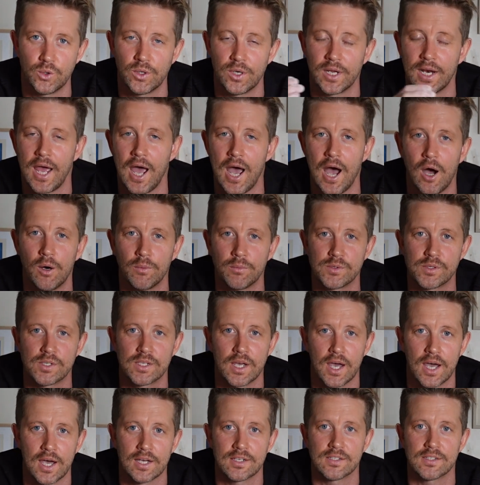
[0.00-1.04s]
It helps
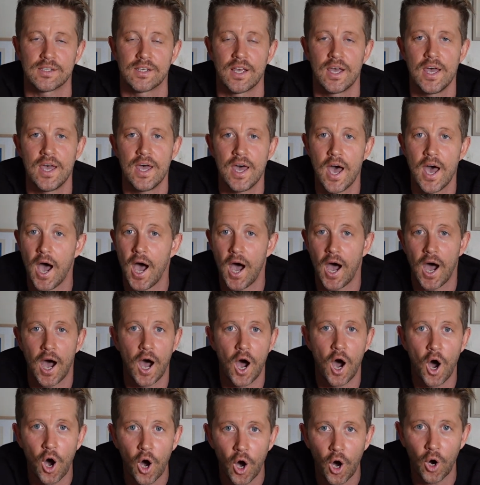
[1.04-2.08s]
us a
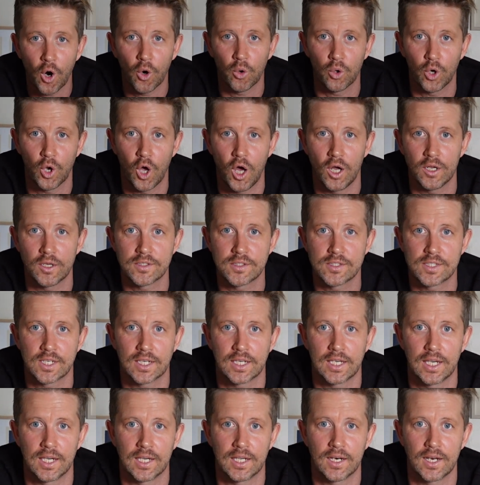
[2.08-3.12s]
whole lot to
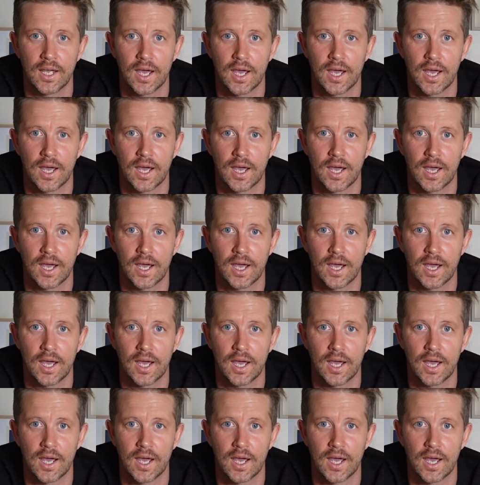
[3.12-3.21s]
get